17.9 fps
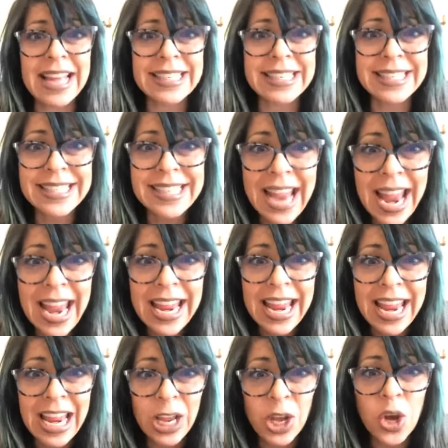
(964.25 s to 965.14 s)

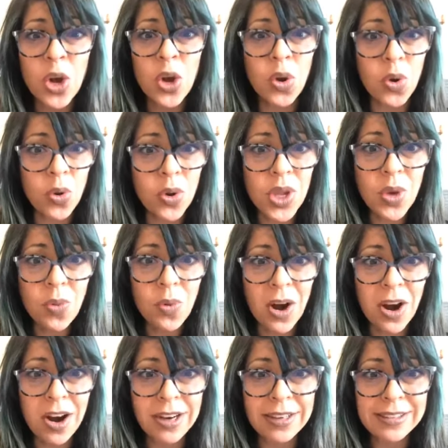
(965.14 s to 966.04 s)
saying who you
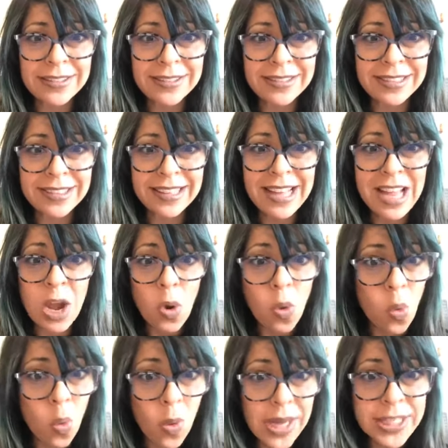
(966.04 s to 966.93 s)
are,
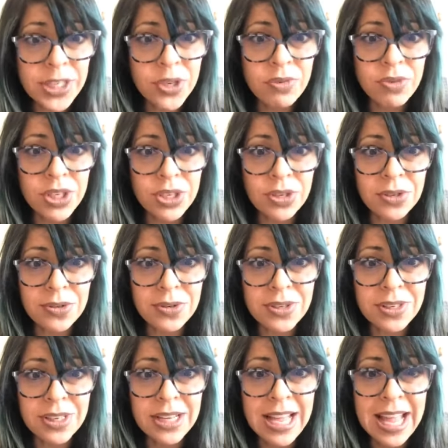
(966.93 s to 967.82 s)
what you do,
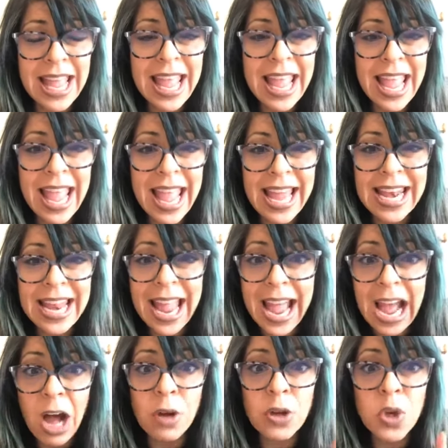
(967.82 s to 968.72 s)
and
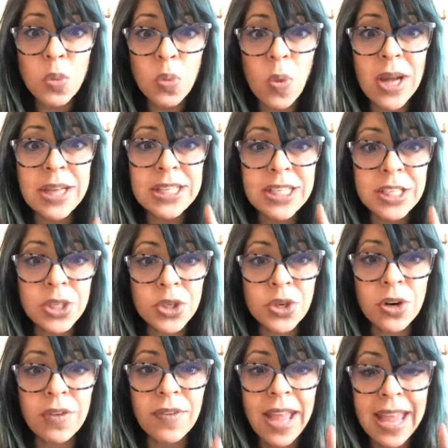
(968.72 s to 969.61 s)
how you want to
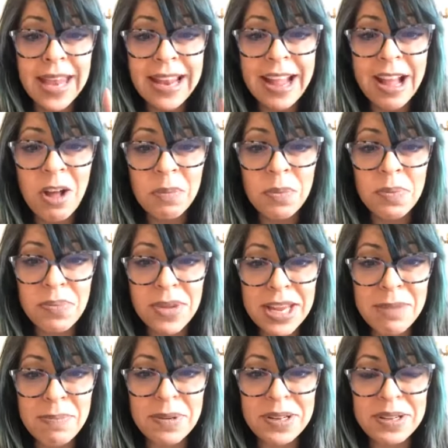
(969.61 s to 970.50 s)
serve and help
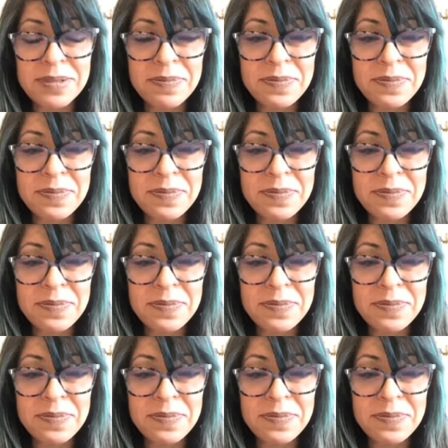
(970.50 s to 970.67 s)
people?